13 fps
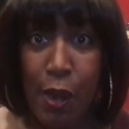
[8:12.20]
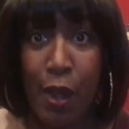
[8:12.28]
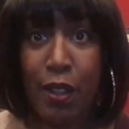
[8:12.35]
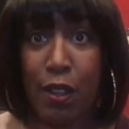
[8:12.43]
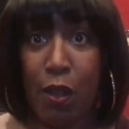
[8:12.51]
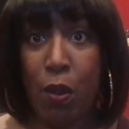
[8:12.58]

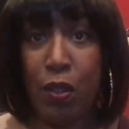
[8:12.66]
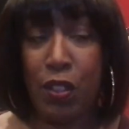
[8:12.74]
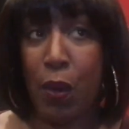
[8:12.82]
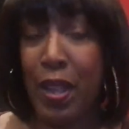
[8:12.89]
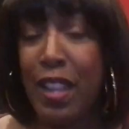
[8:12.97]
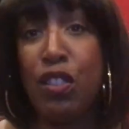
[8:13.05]
and
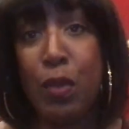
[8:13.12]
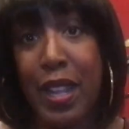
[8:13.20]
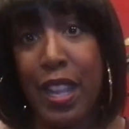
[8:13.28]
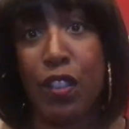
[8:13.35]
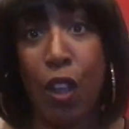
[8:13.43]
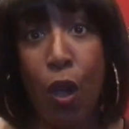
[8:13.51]
so he's
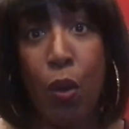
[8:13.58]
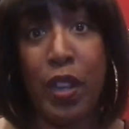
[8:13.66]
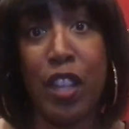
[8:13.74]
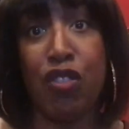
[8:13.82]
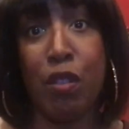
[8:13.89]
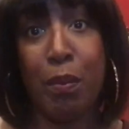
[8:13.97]
doing his own
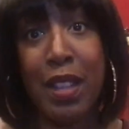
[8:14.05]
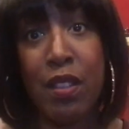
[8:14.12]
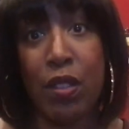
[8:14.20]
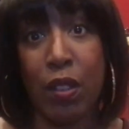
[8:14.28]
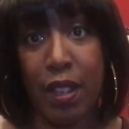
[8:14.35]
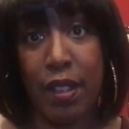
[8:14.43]

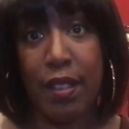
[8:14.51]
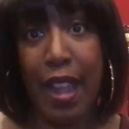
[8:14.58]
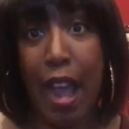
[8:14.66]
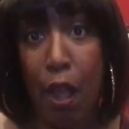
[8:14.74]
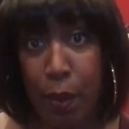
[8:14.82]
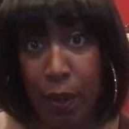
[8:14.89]
instrumentalist
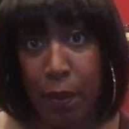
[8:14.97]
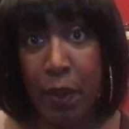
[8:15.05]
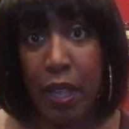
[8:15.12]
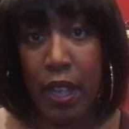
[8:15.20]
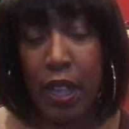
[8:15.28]
album